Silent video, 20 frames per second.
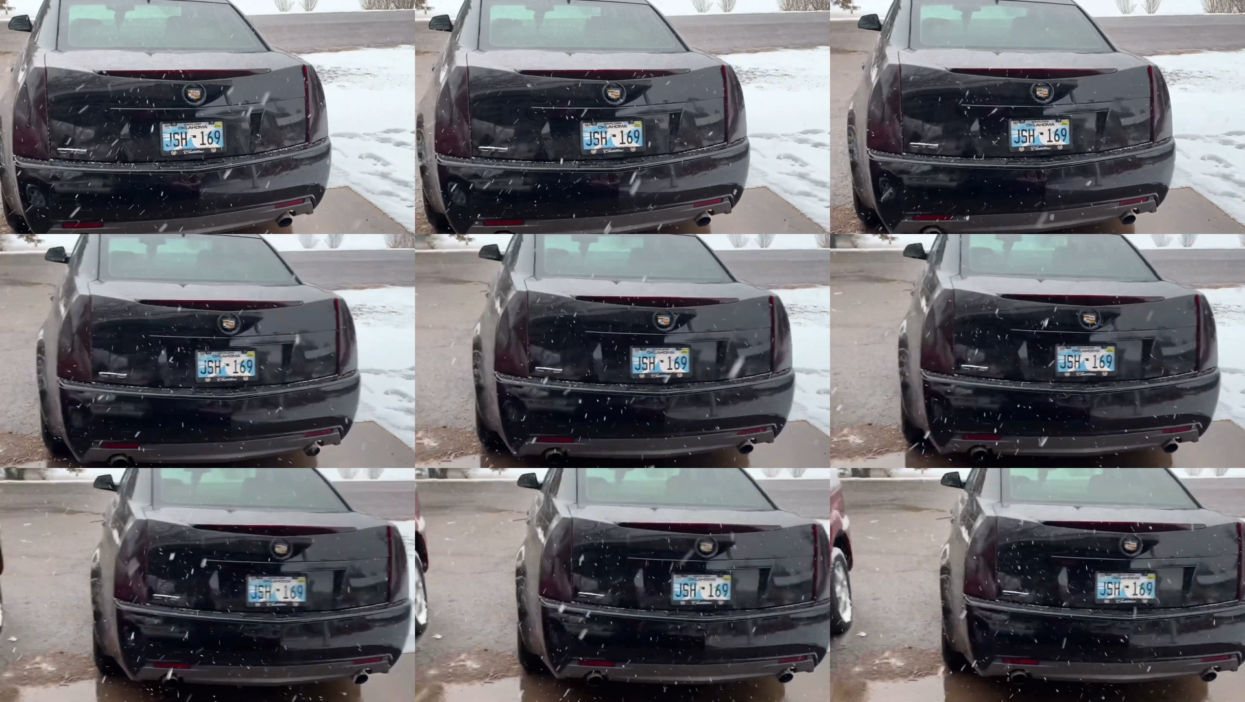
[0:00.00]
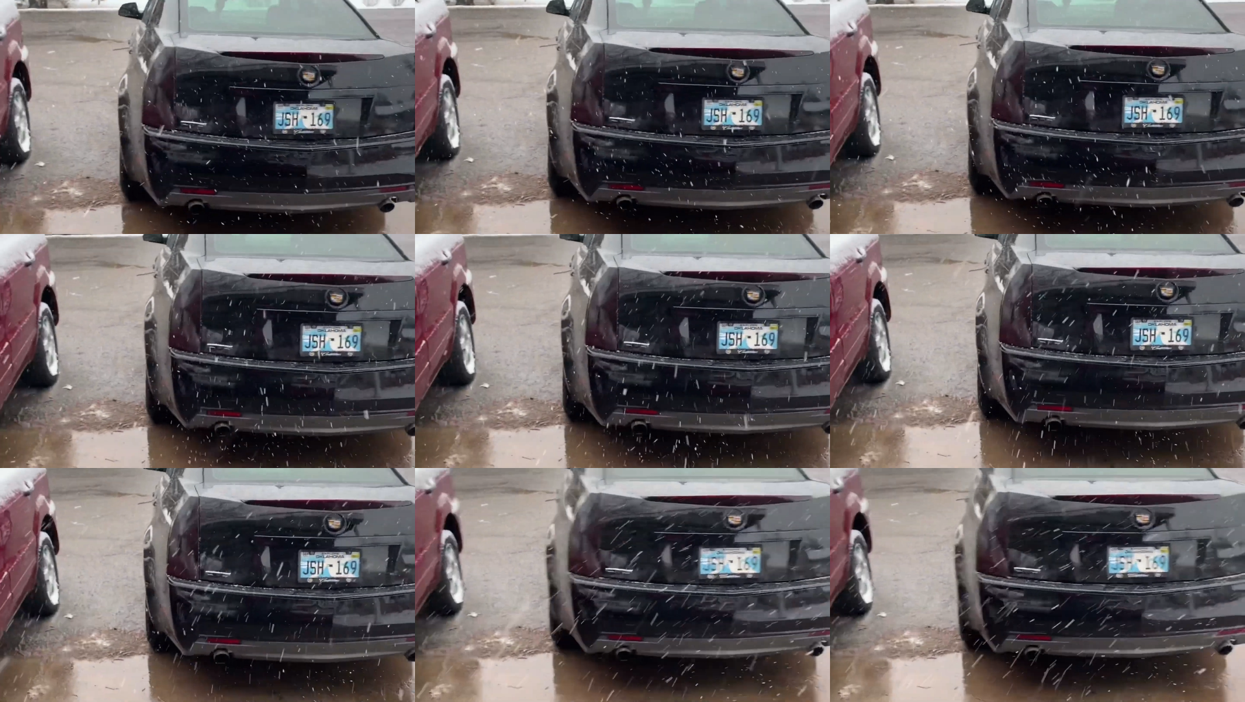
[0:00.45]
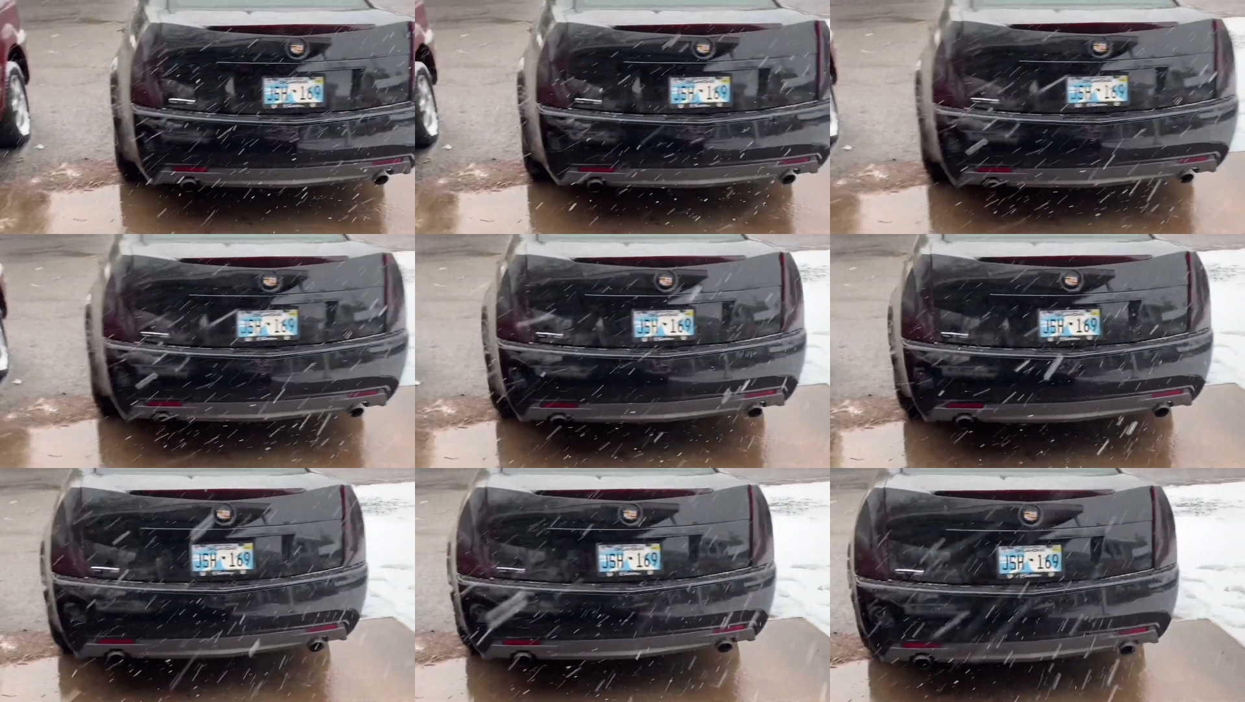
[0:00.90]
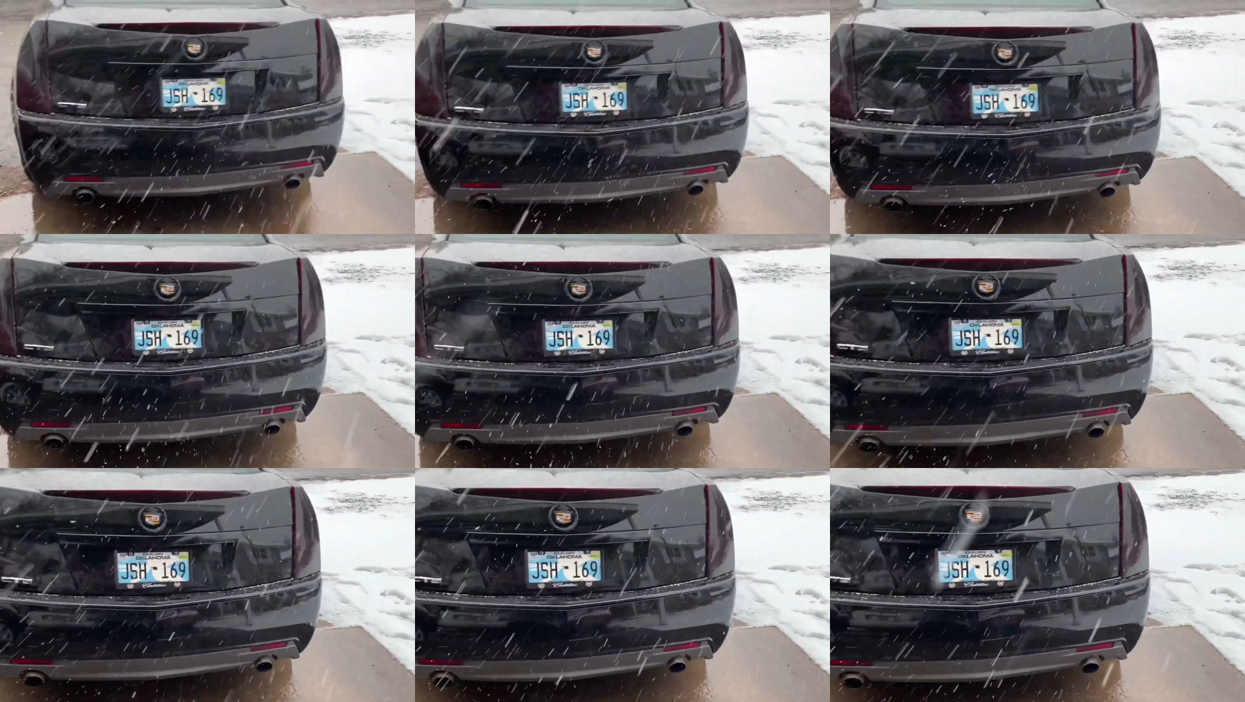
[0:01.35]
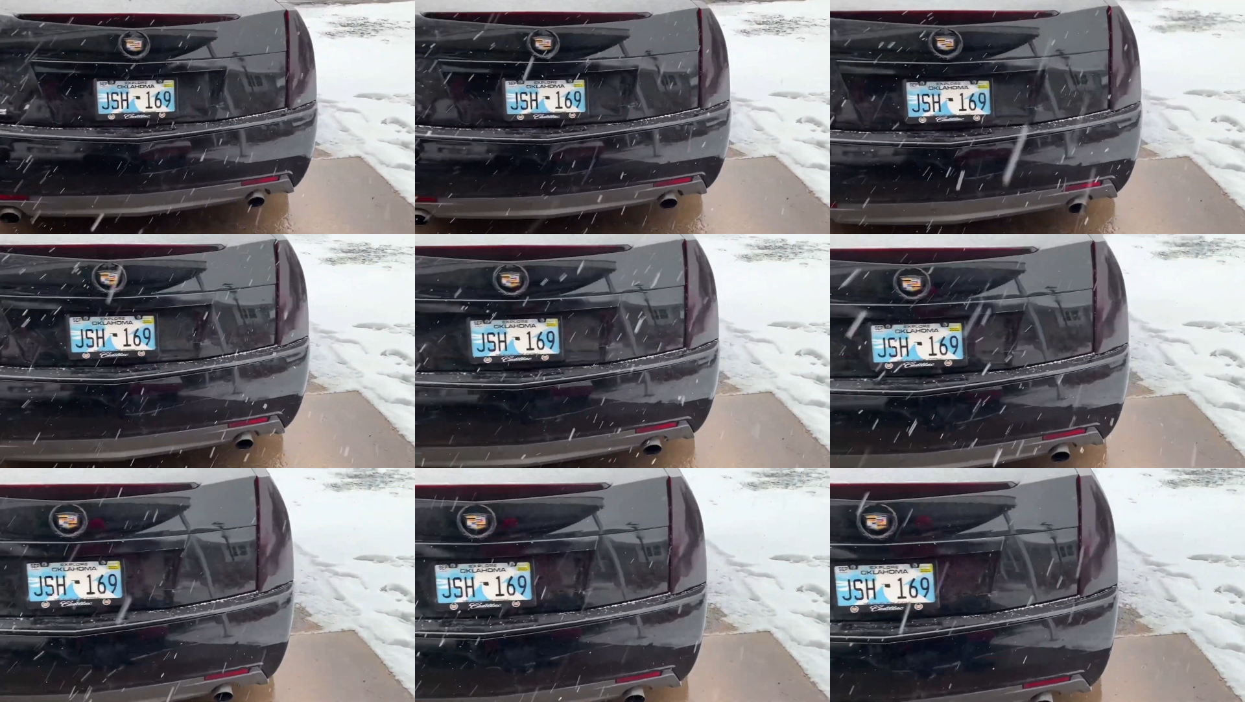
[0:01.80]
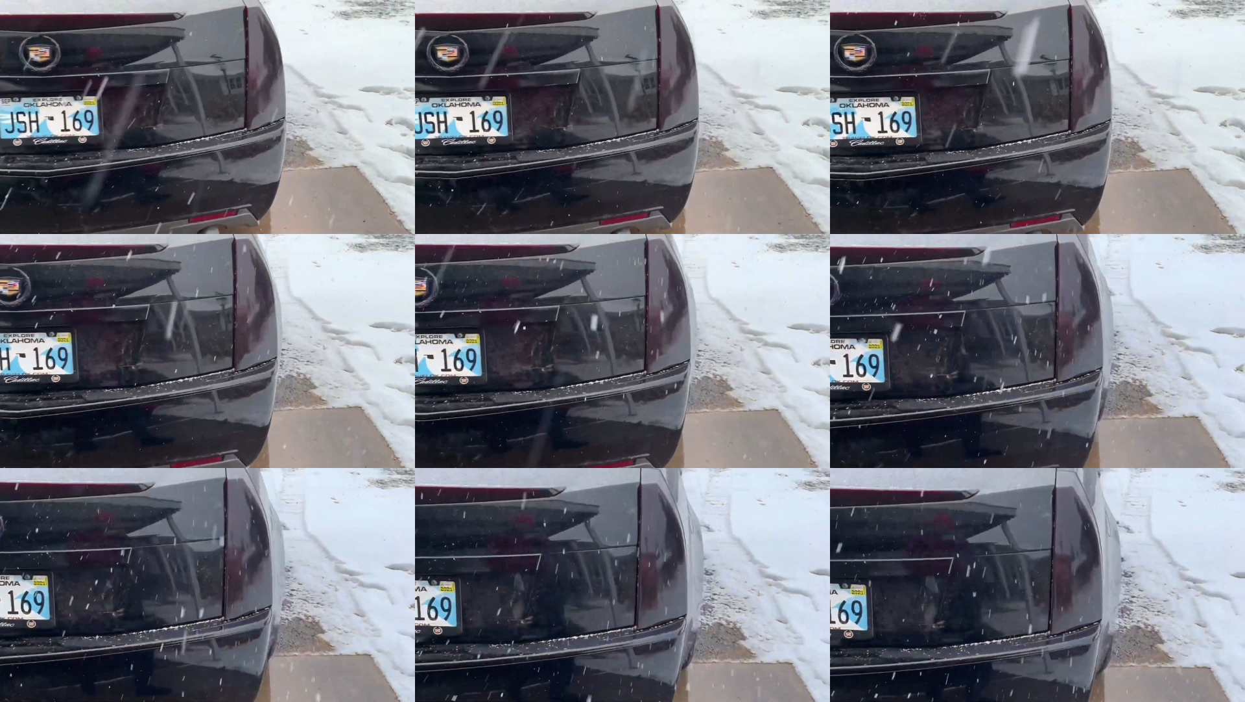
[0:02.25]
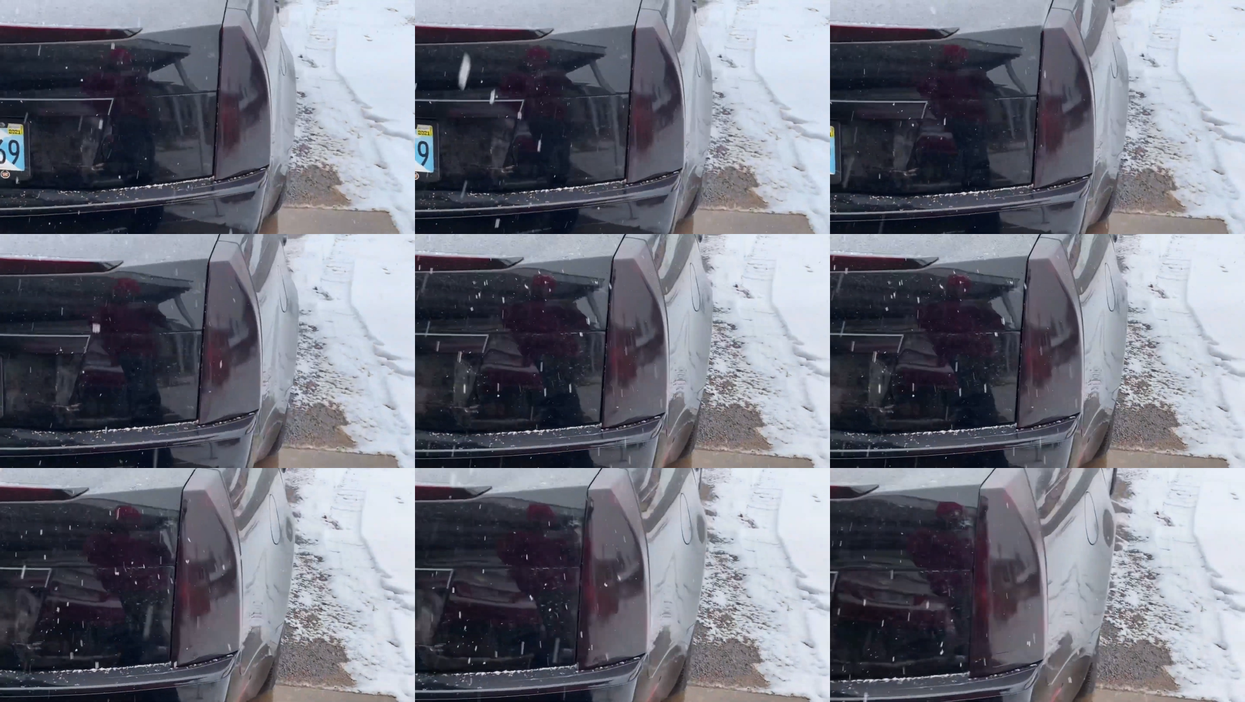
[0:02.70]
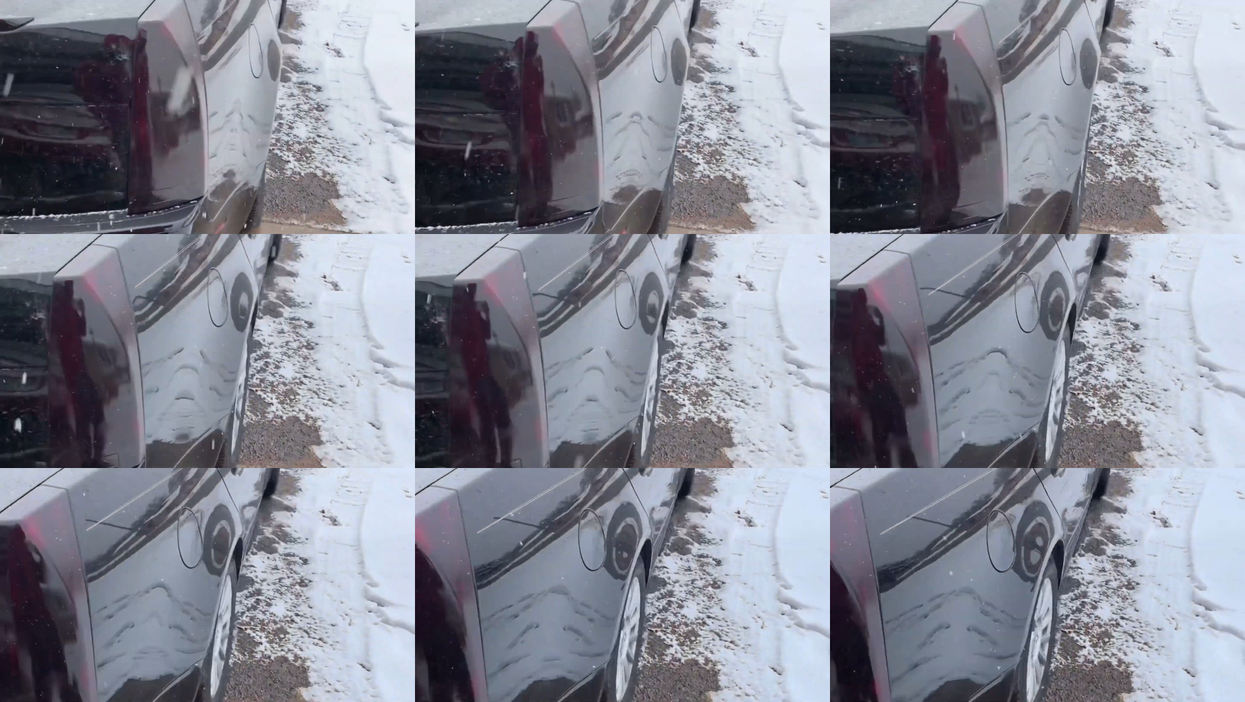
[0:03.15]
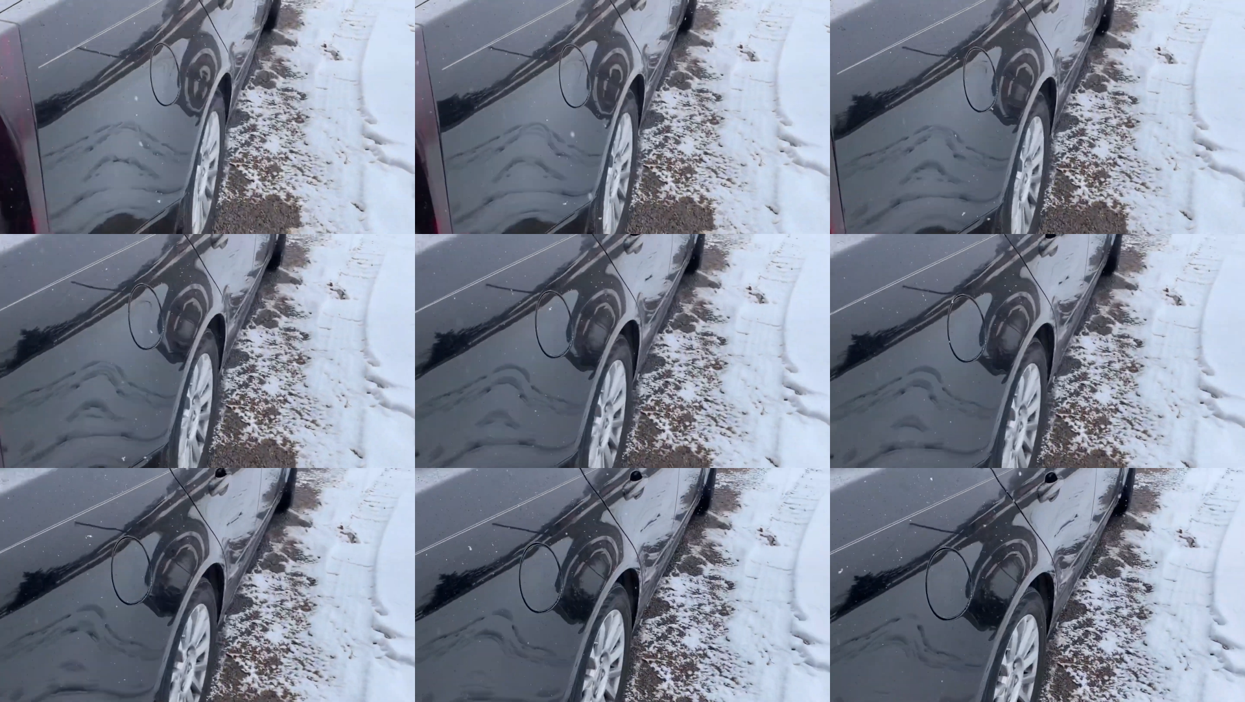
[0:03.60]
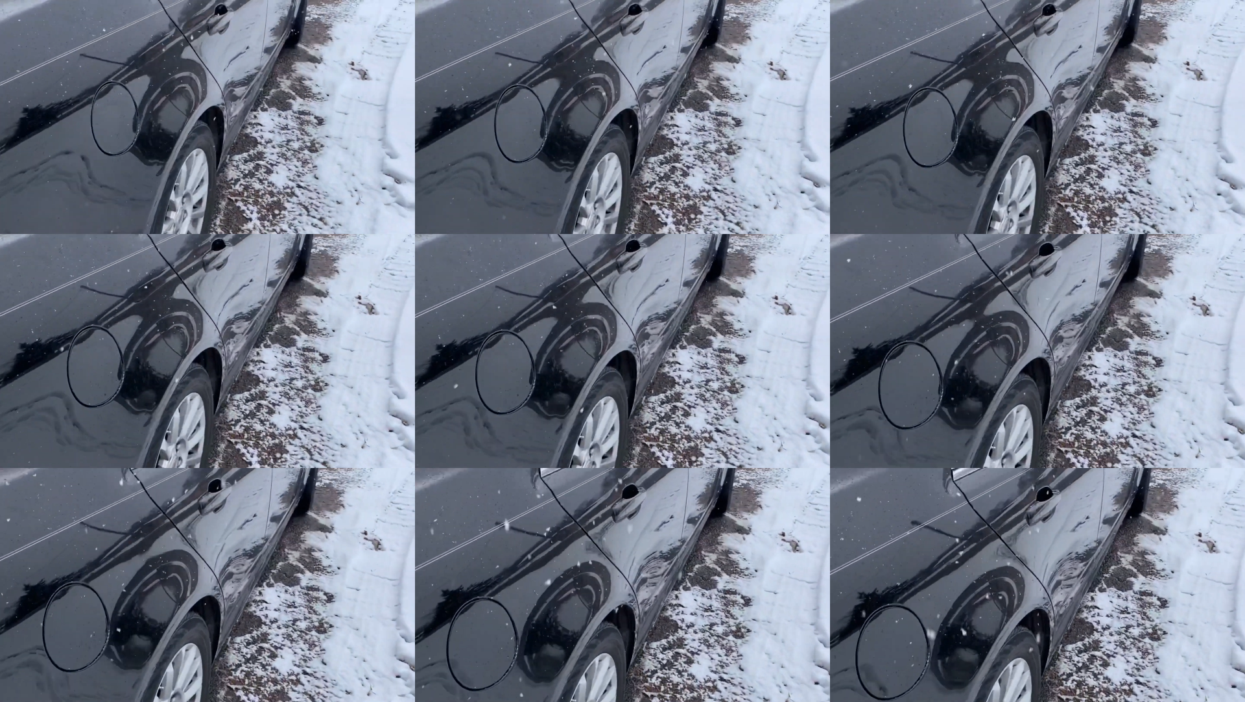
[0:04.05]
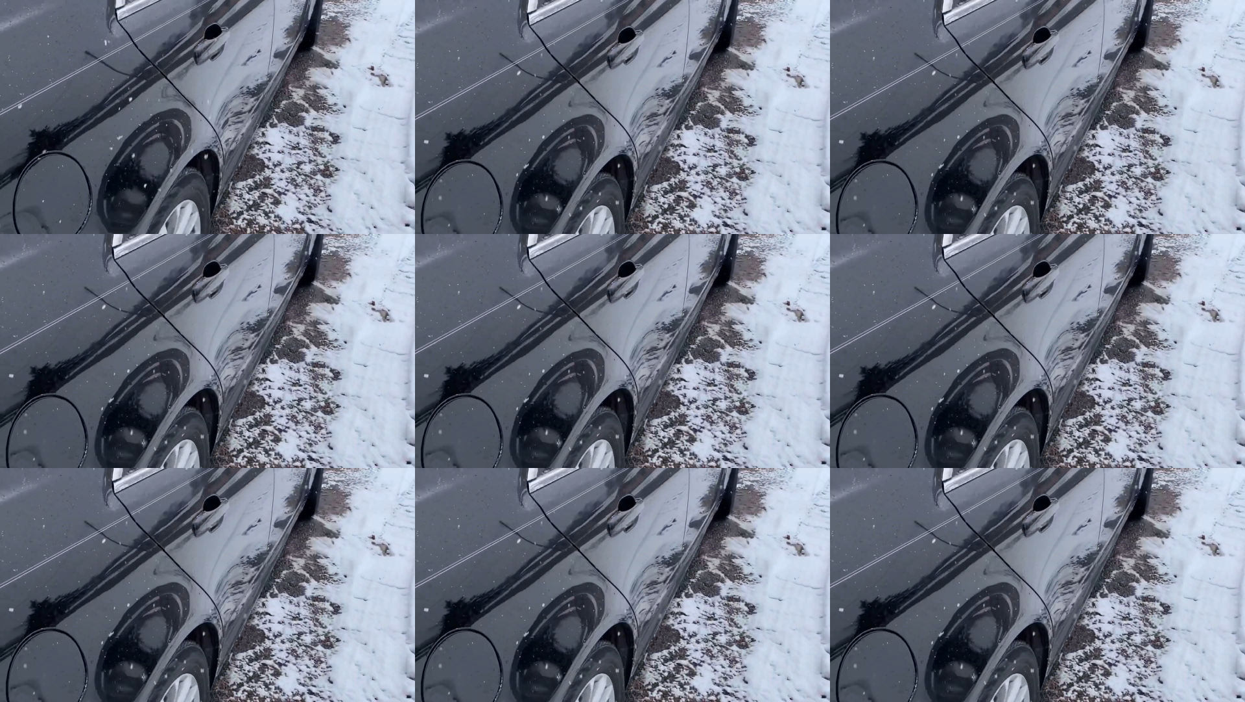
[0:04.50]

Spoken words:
Nobody's mouth can be seen.